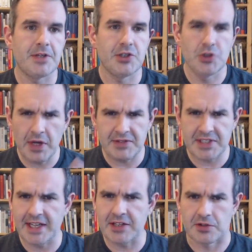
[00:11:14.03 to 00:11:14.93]
Do have
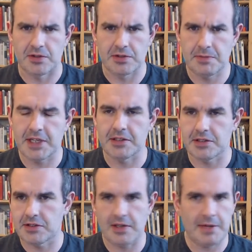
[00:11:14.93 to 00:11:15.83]
standards,
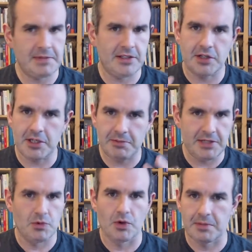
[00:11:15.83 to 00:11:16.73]
because, I mean, there are going to be
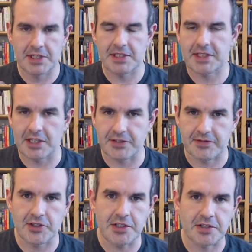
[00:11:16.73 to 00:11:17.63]
norms and standards
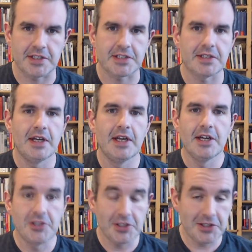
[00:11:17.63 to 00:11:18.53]
for judging this.
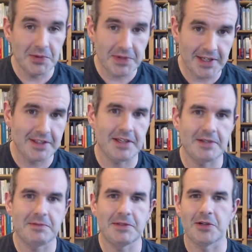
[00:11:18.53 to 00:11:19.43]
Just don't think
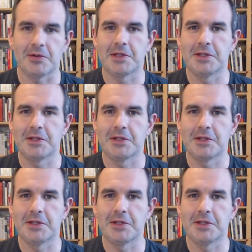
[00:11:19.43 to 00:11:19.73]
that, you know,